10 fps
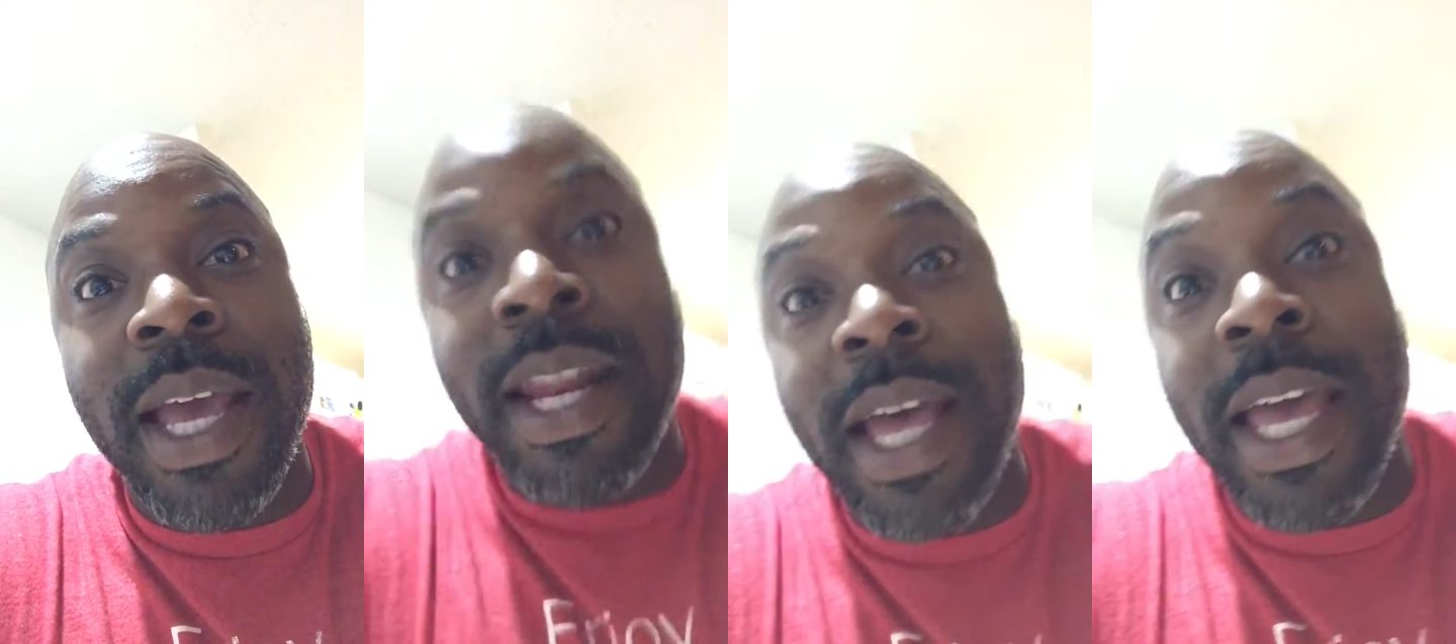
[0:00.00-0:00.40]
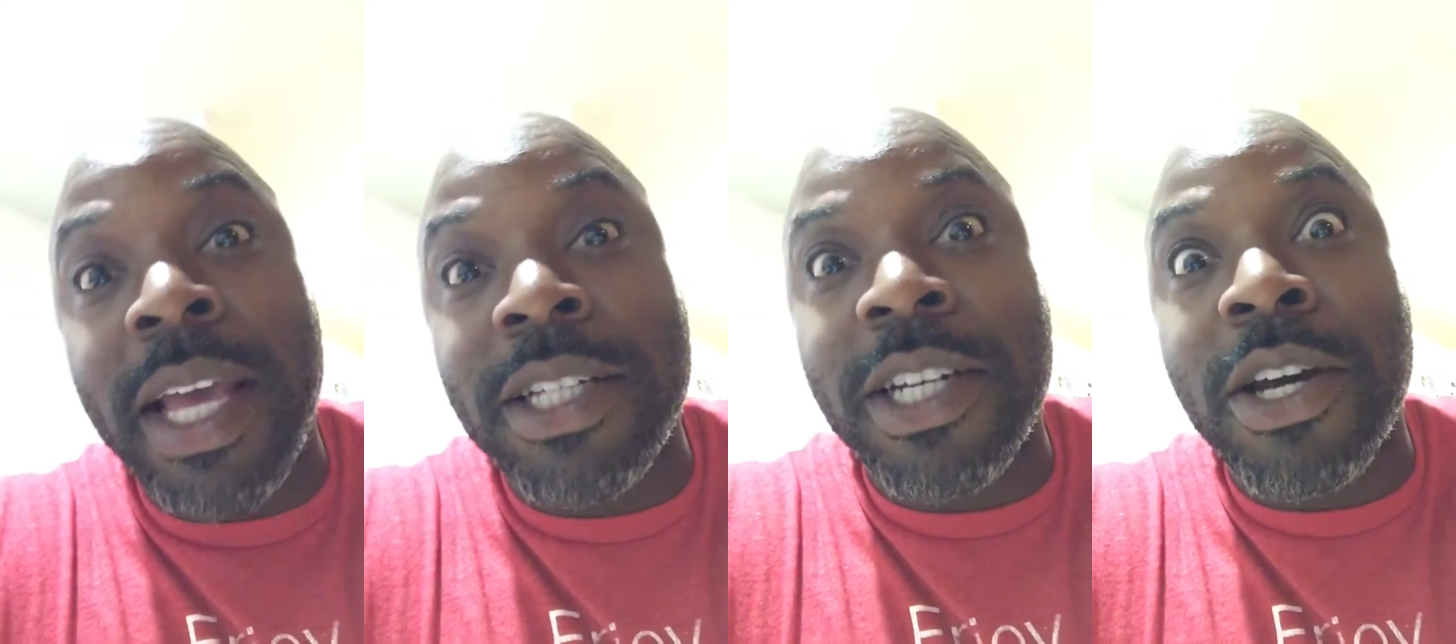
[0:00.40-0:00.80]

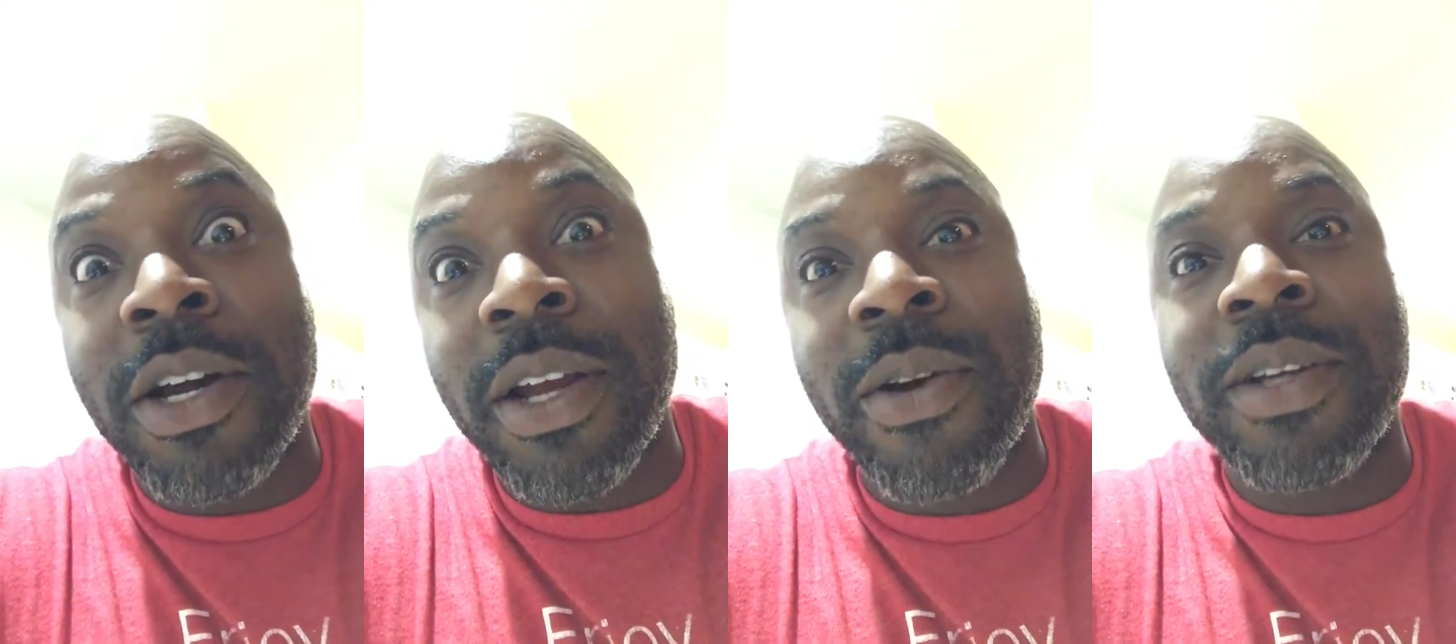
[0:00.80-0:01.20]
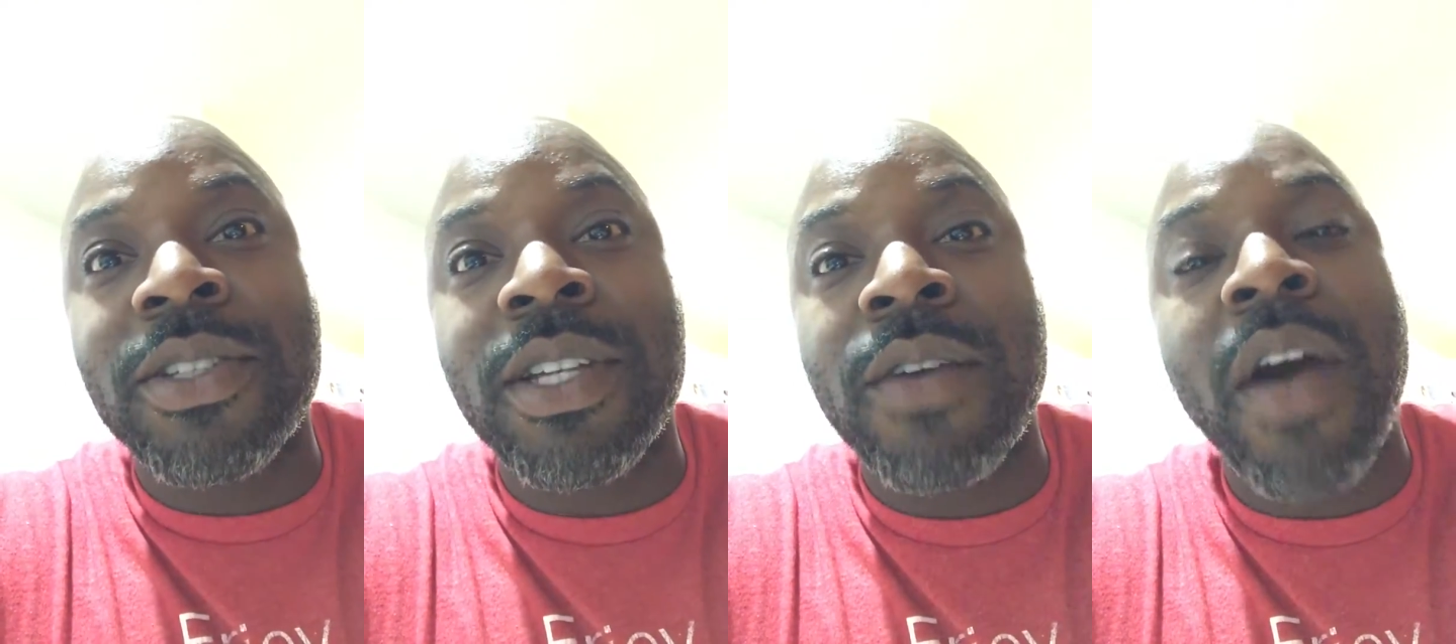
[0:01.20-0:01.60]
anti-aging and all that crazy
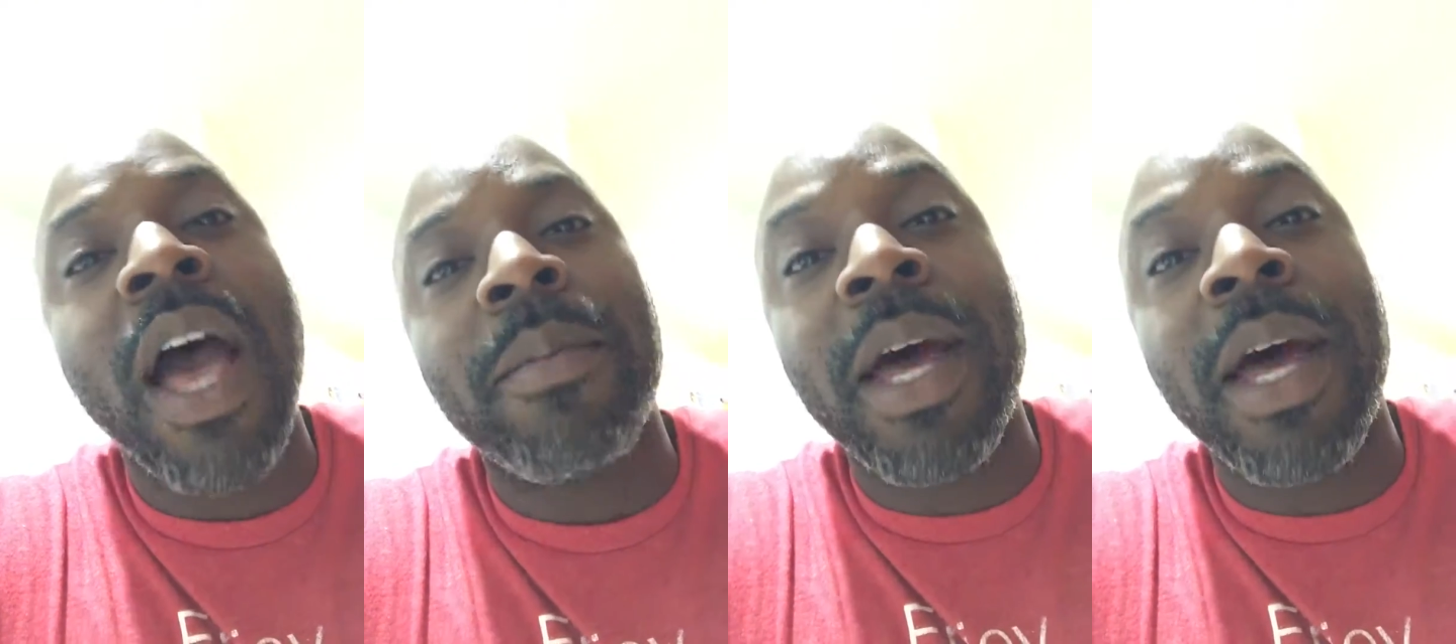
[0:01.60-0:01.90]
stuff. I am